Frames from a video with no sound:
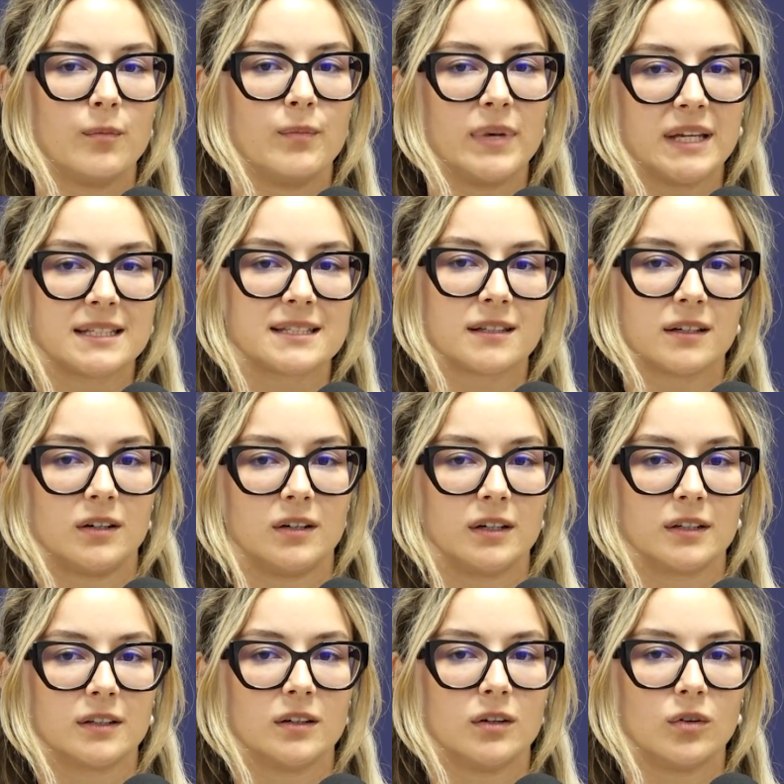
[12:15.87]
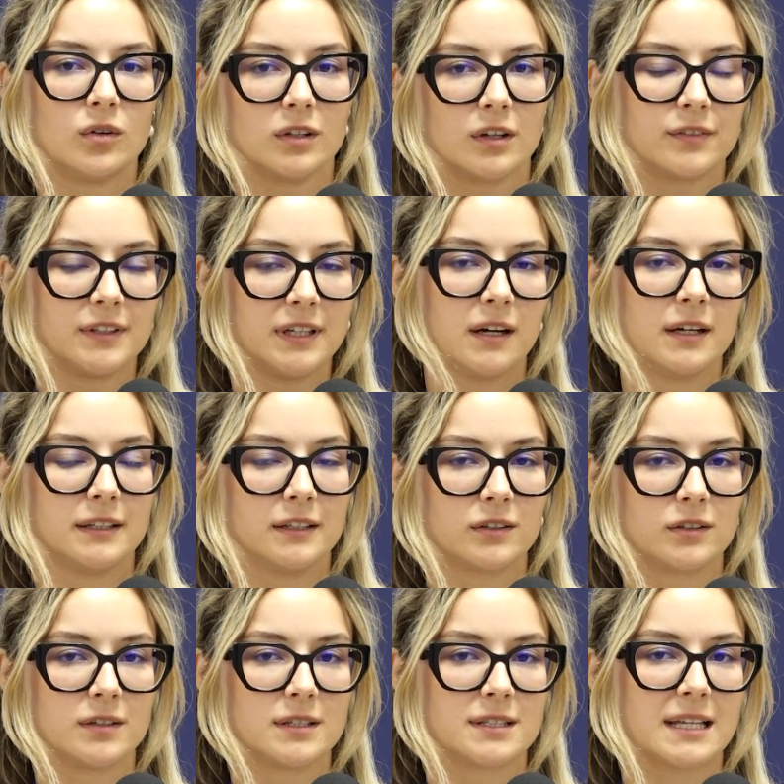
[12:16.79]
Based on all of the
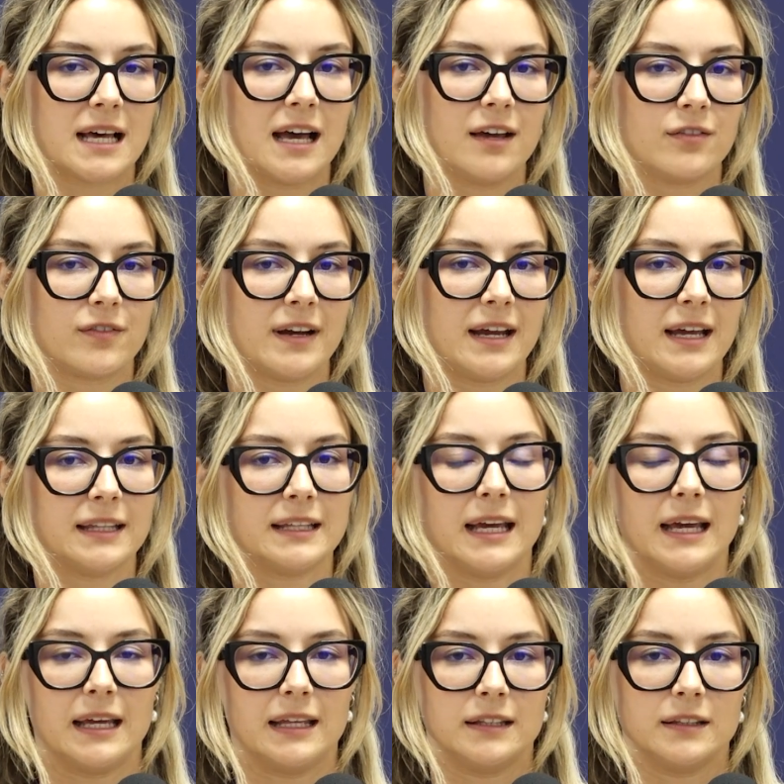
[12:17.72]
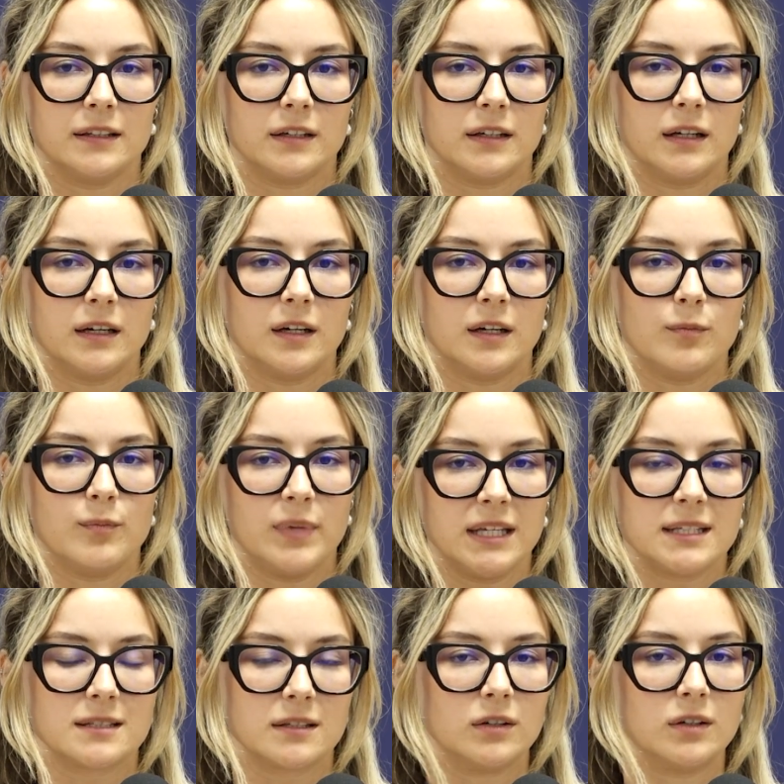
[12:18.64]
articles I've read and
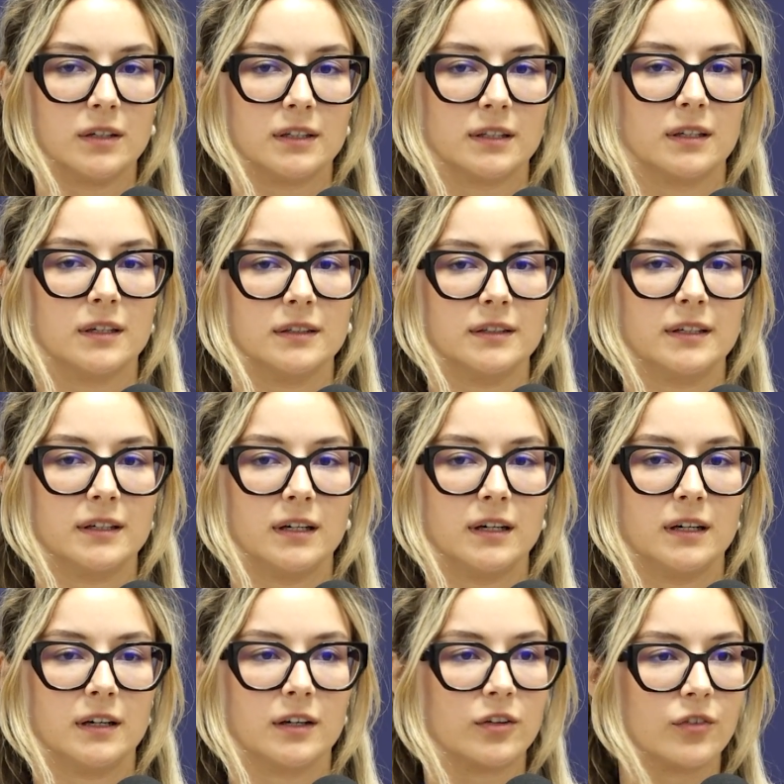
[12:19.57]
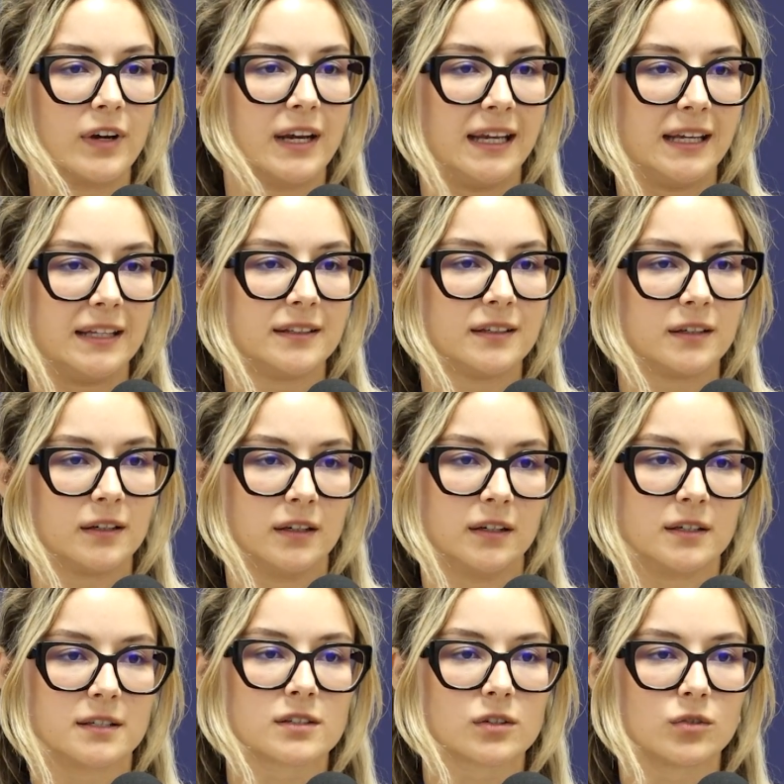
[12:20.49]
based on the grade,
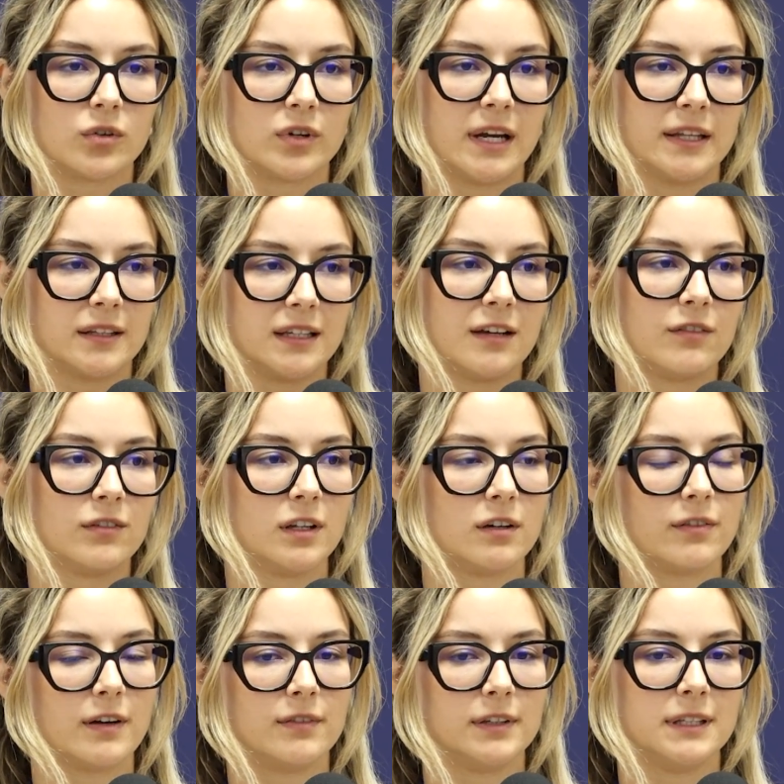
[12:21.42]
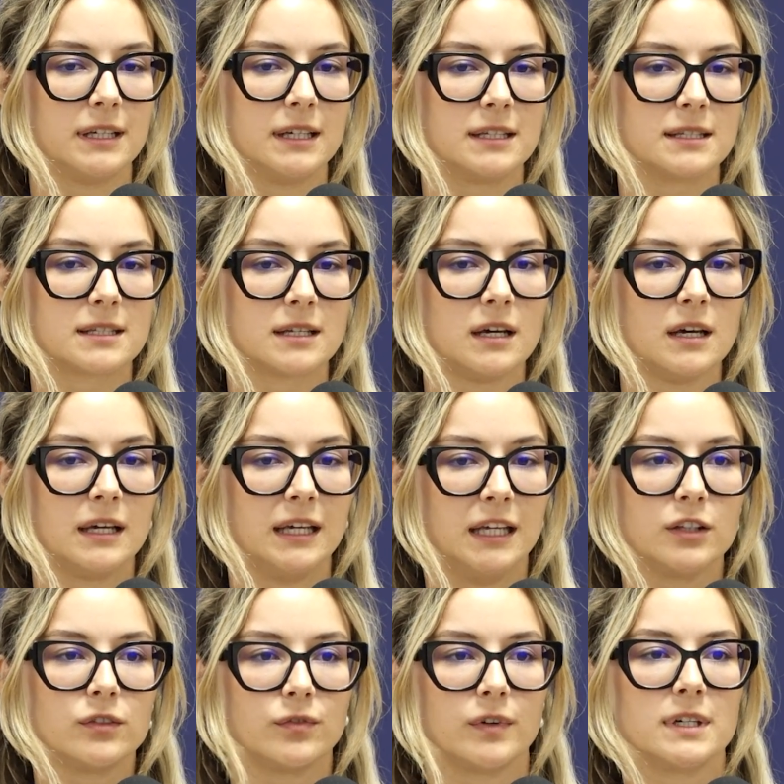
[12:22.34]
score, and the level of evidence,
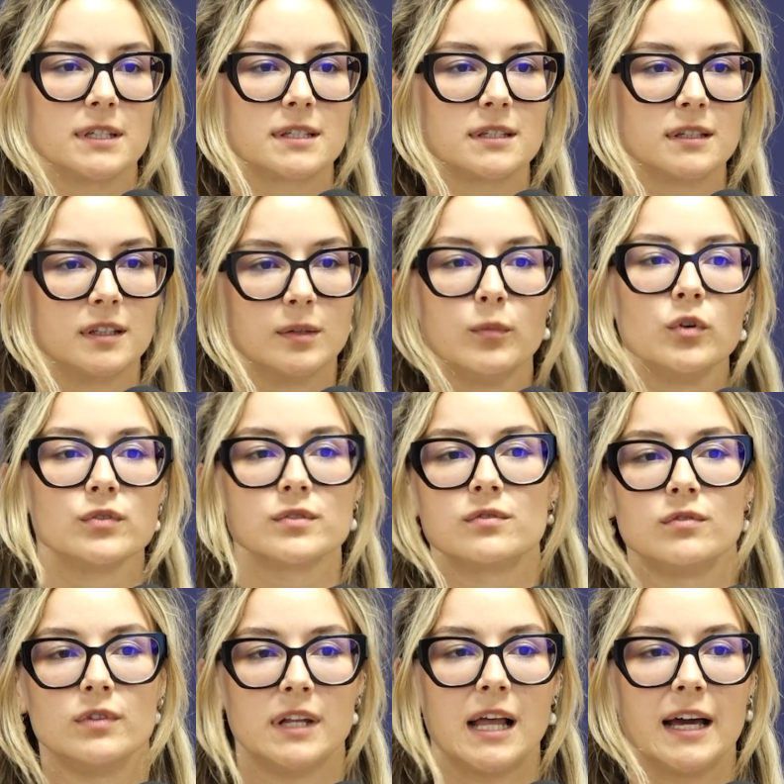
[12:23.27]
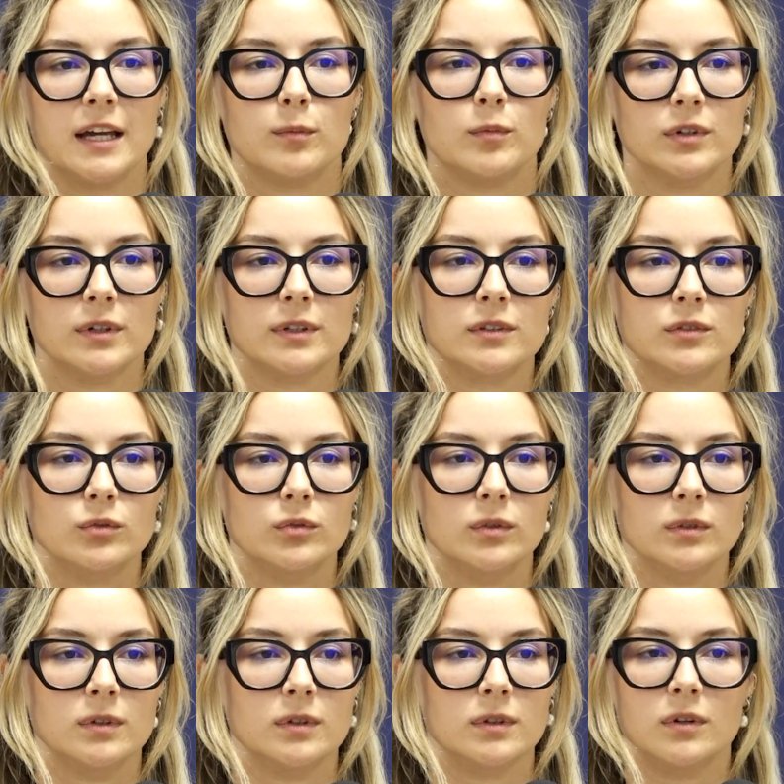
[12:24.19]
it was the most reliable
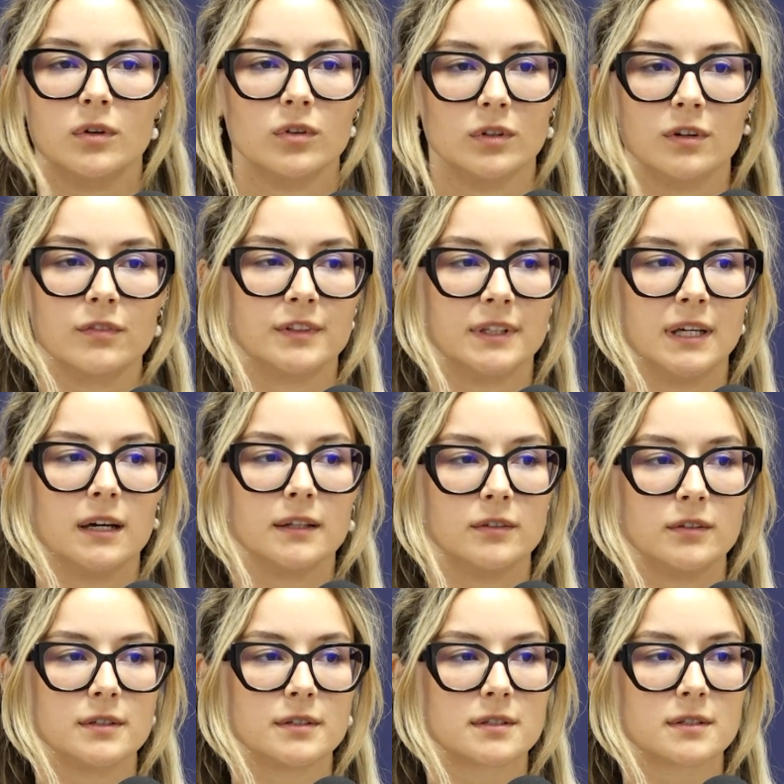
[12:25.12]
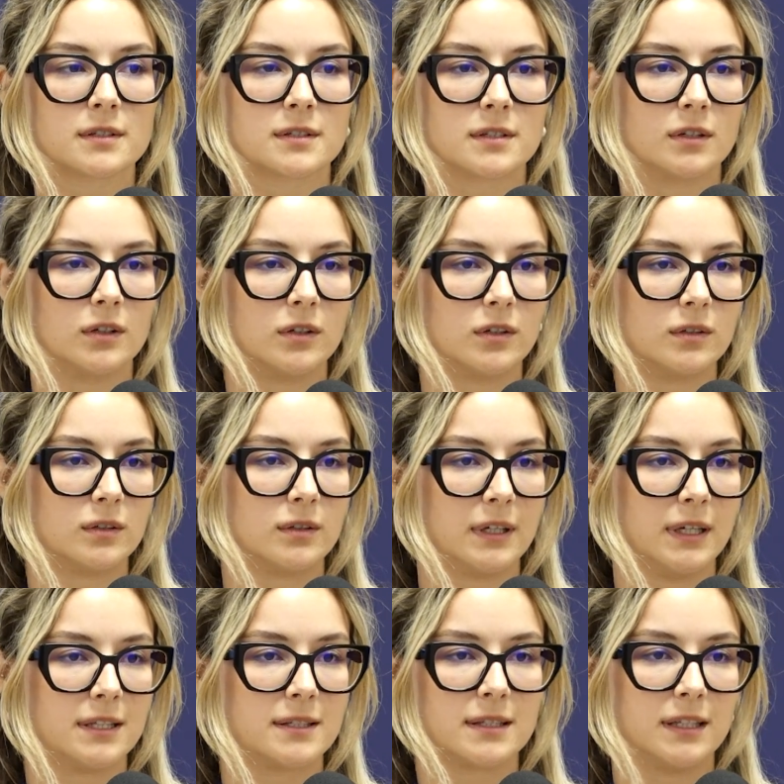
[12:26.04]
tool, all of the others. So
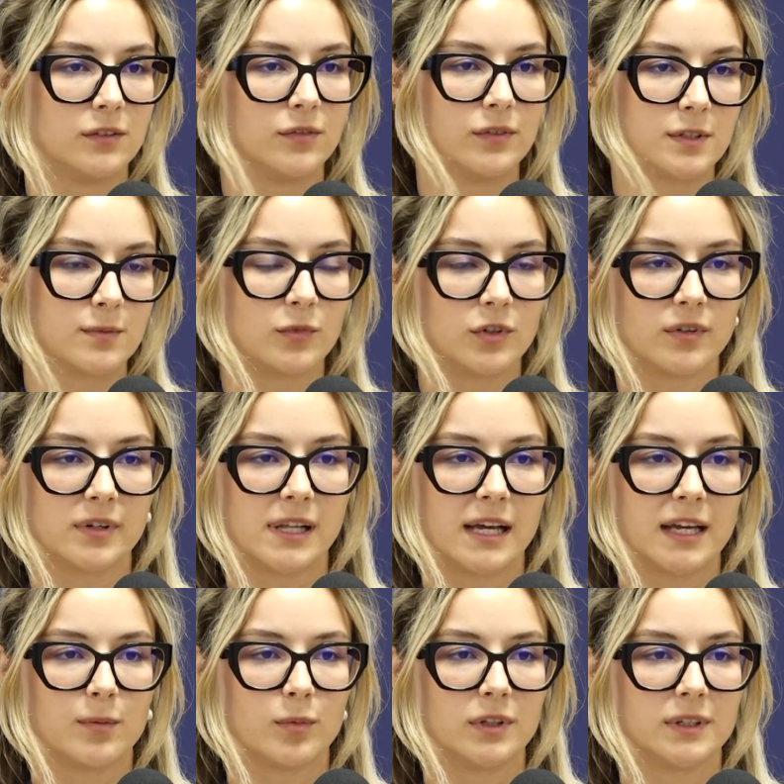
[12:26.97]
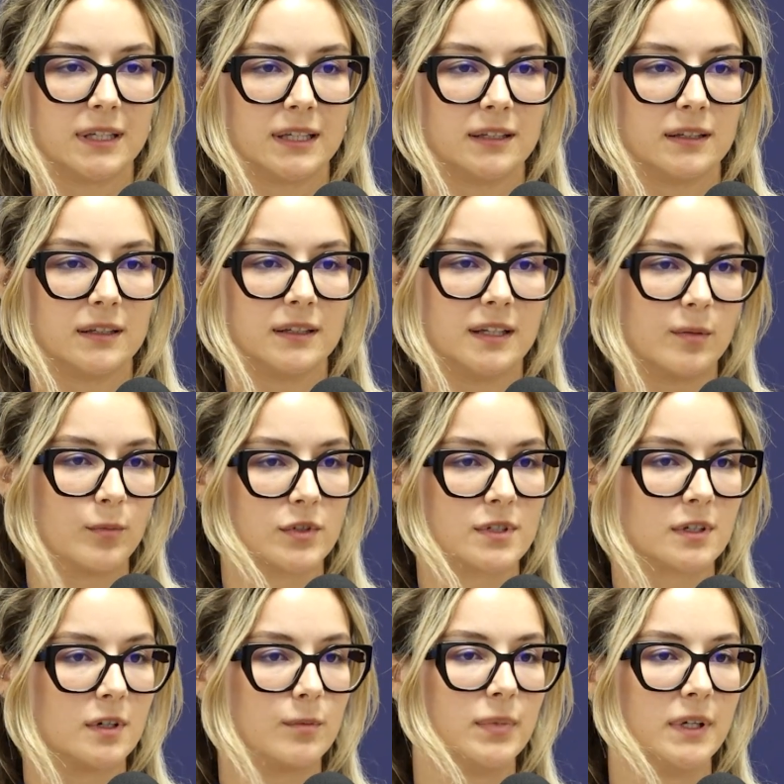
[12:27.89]
it was more reliable than
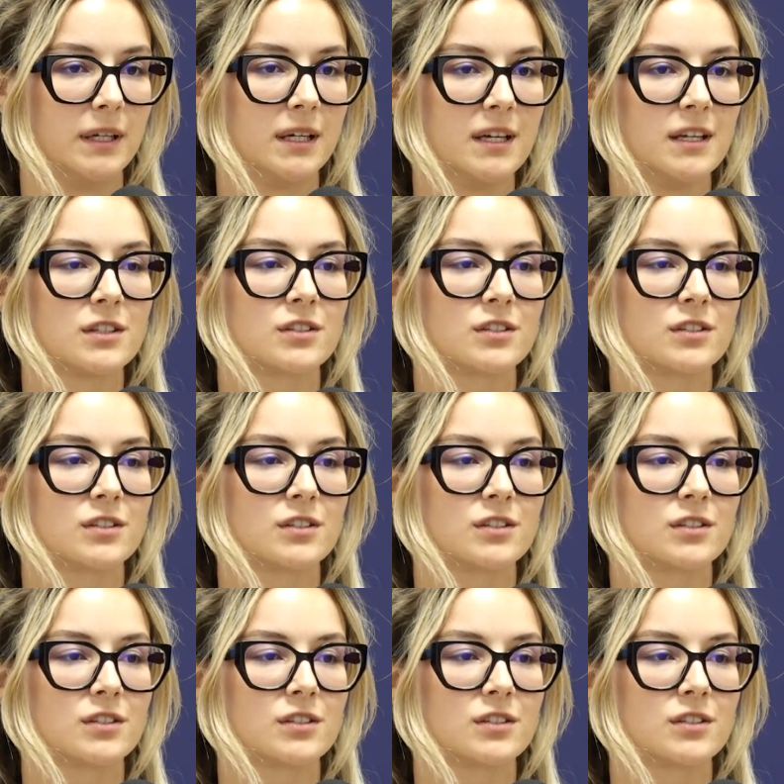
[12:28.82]
dermoscopy.